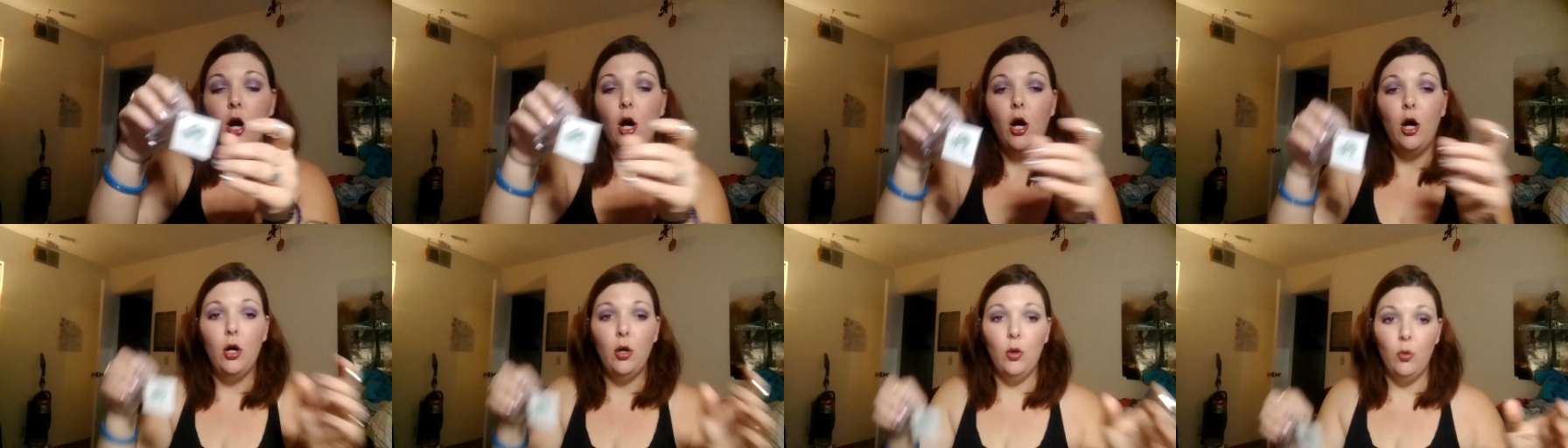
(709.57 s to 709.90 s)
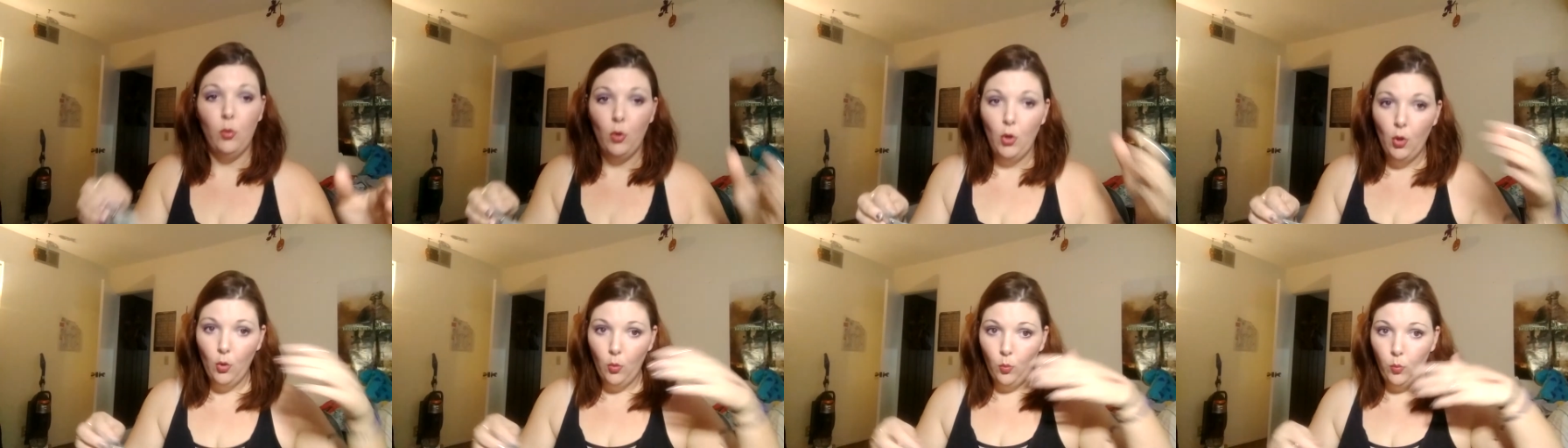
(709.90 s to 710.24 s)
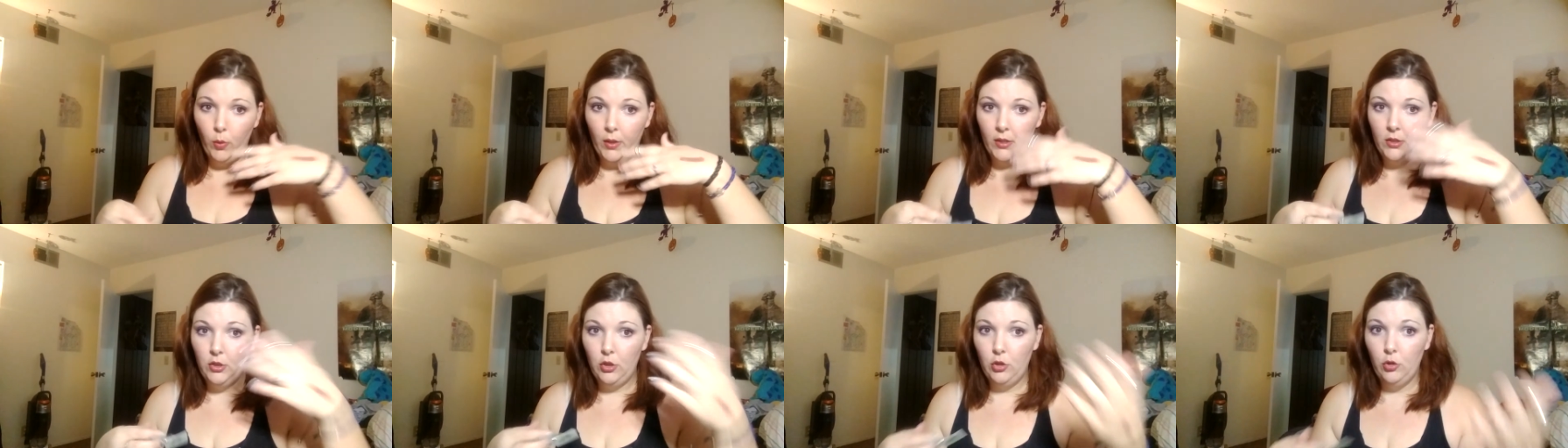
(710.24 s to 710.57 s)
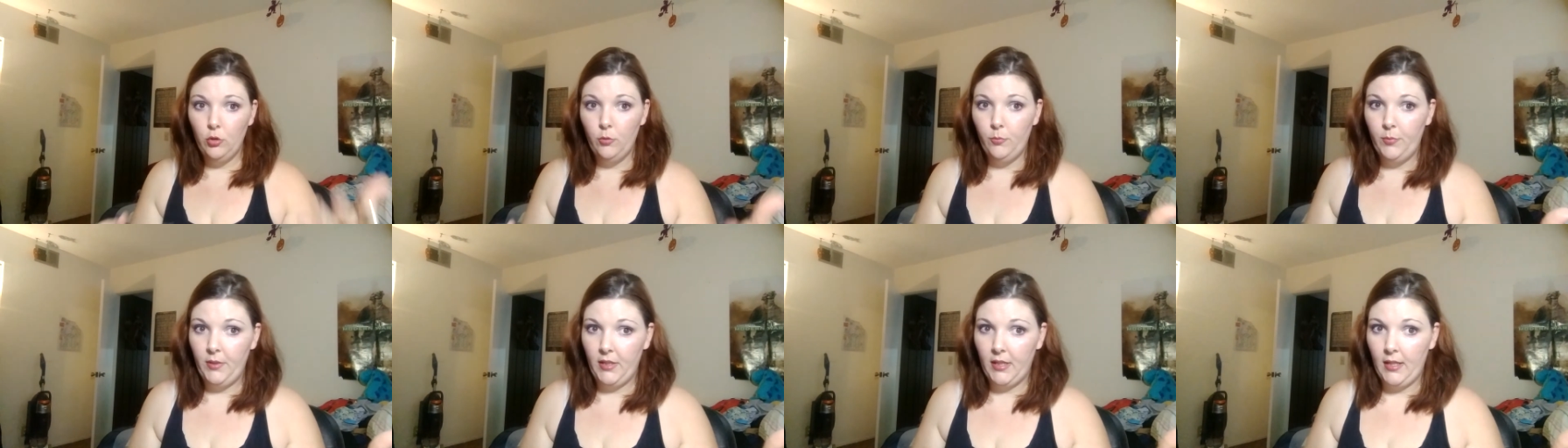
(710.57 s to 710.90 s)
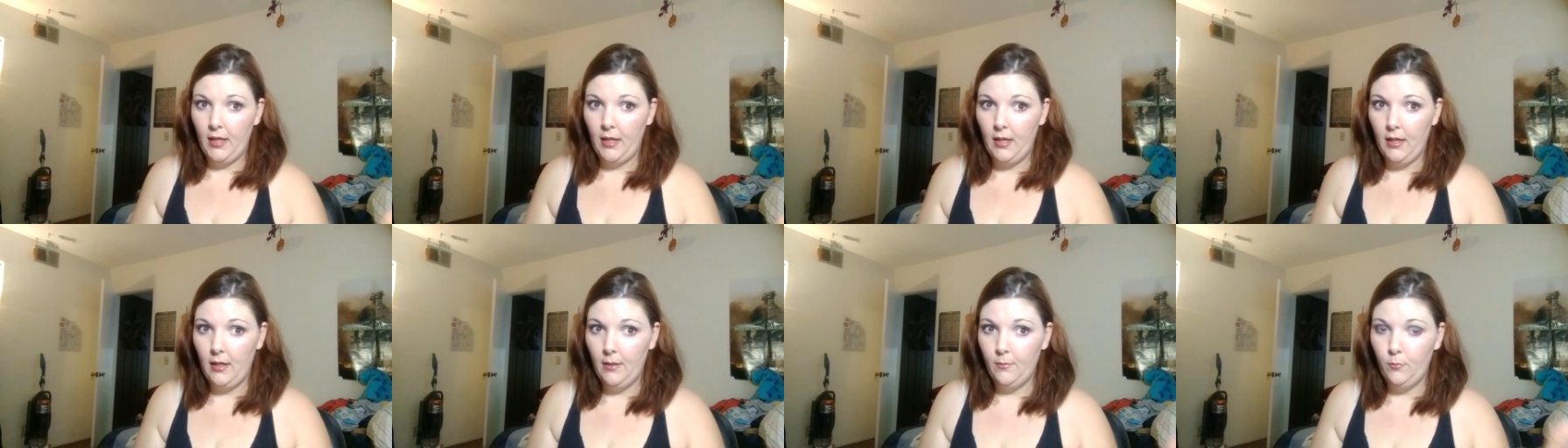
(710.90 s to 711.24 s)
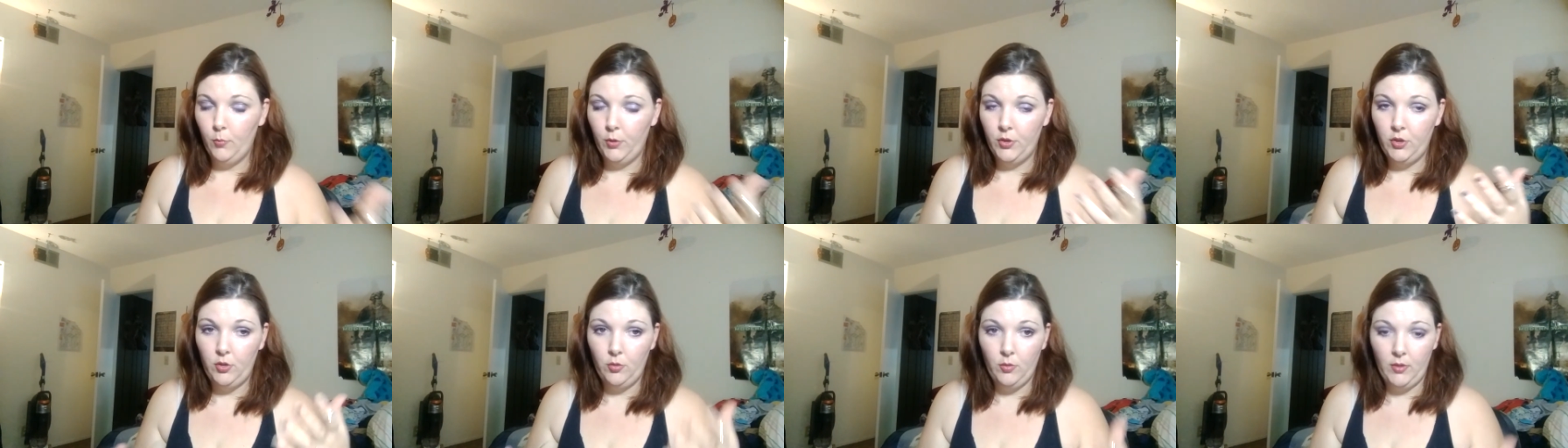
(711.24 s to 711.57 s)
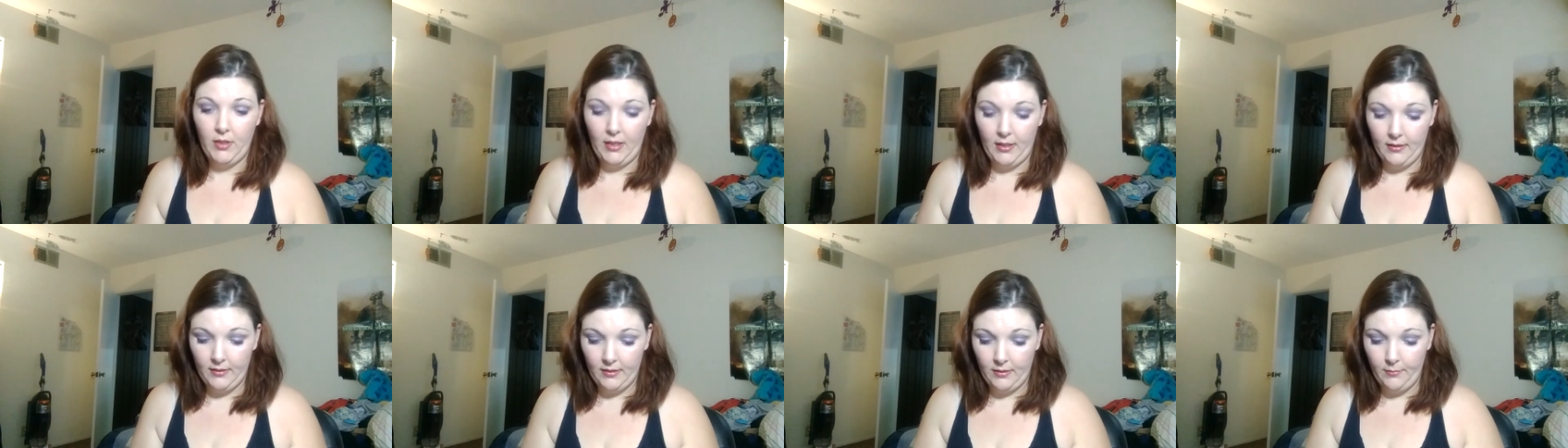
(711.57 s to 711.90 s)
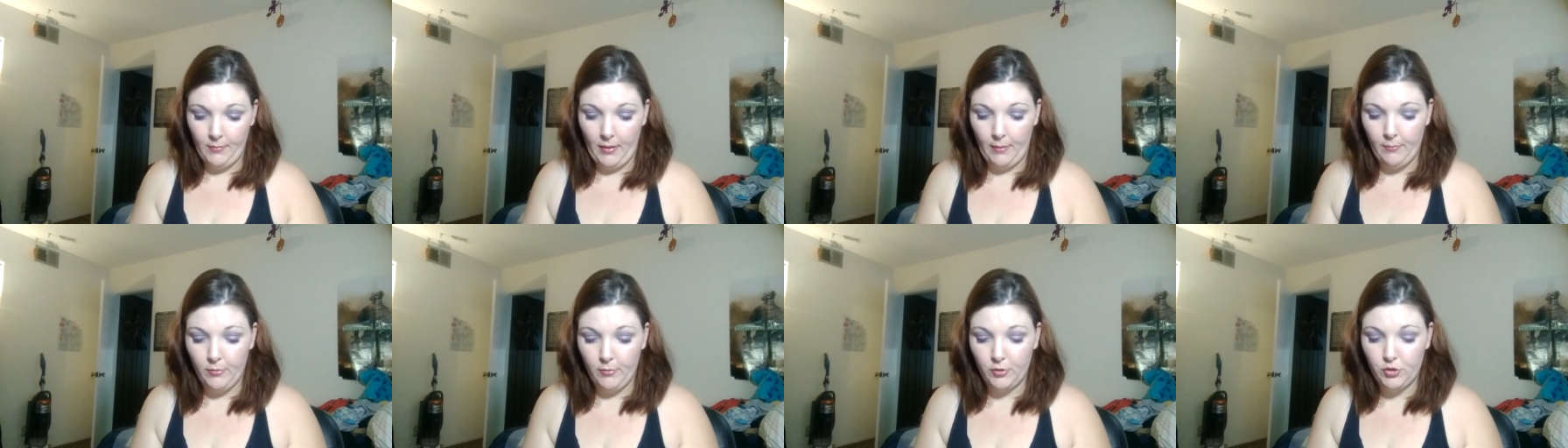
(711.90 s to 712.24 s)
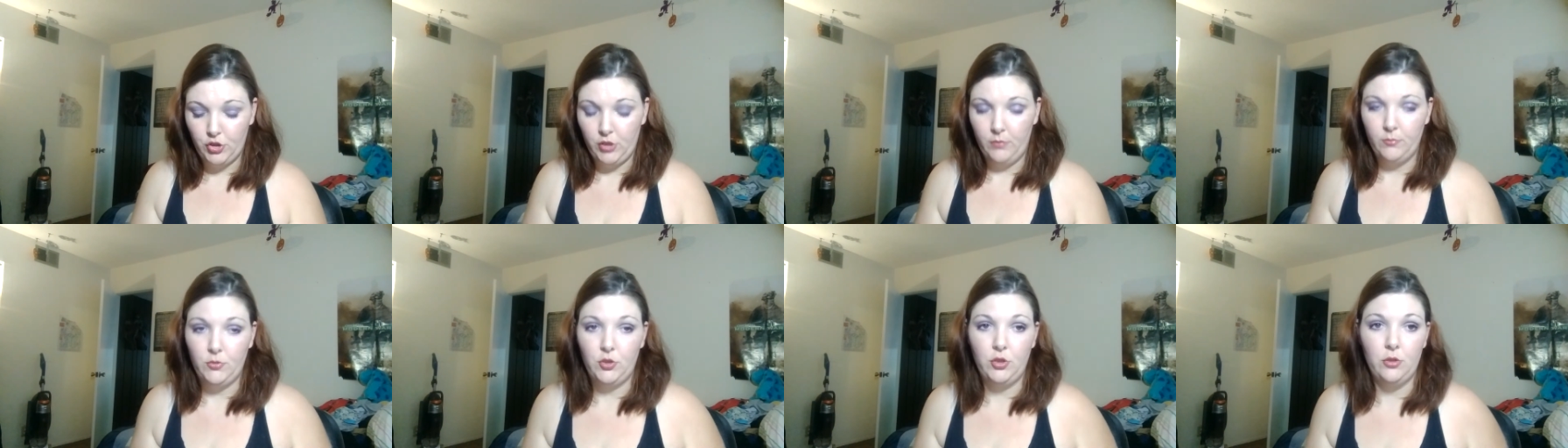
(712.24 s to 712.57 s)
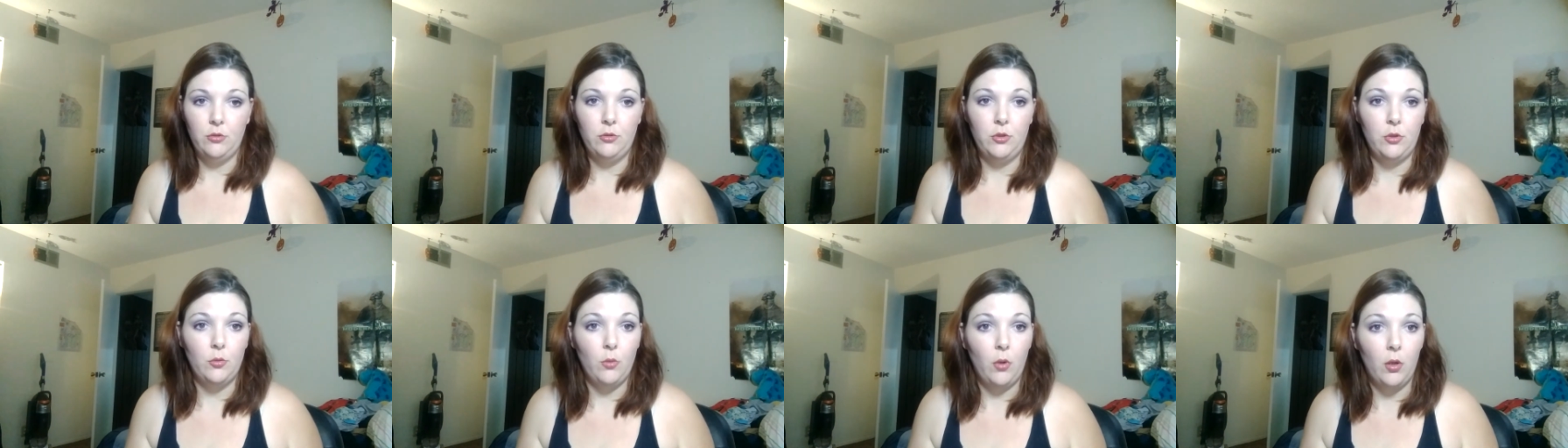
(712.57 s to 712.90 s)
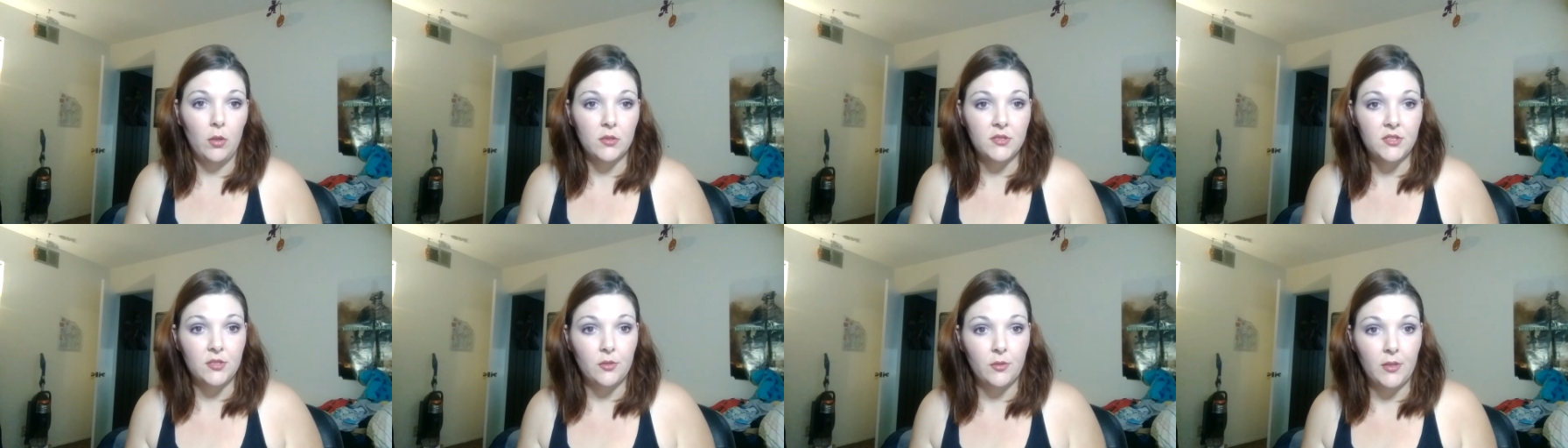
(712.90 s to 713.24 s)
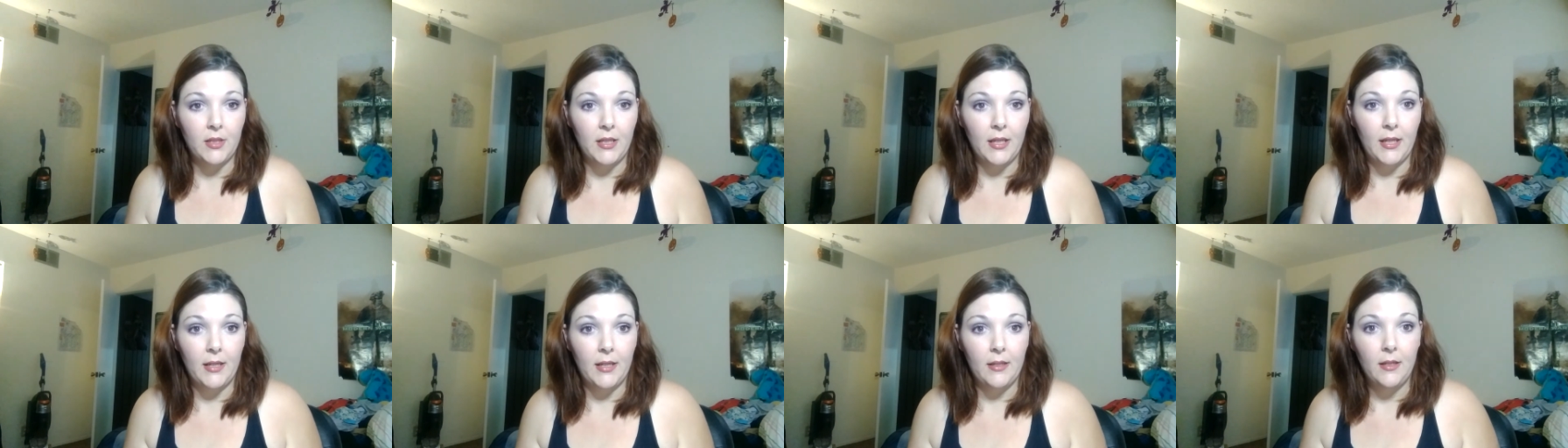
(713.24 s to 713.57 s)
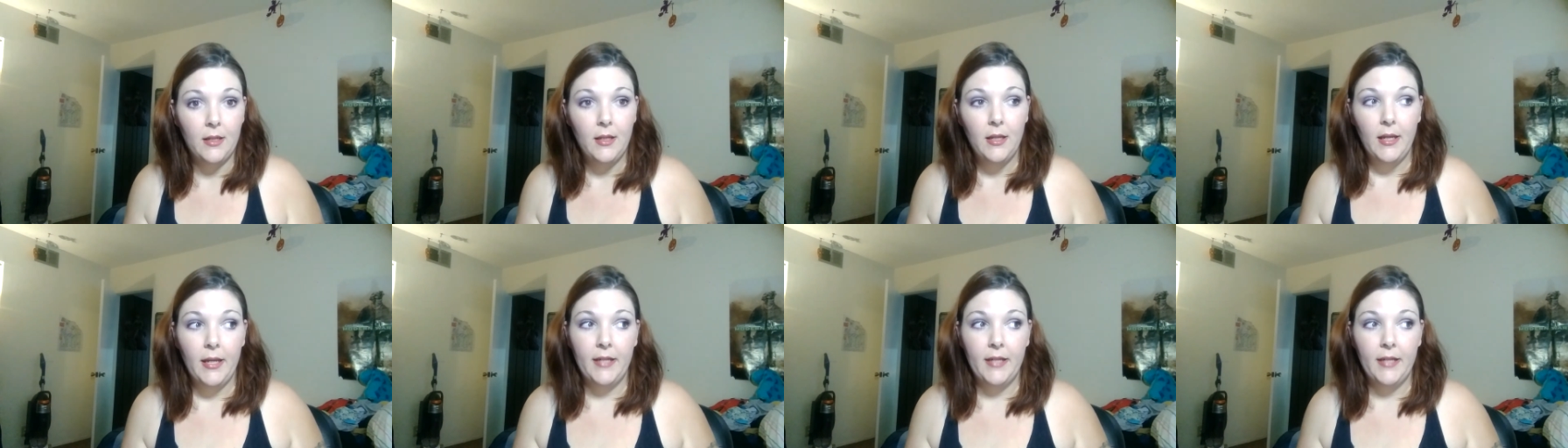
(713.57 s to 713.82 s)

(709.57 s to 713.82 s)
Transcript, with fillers: oh, when you become, when you get the membership too, you also get,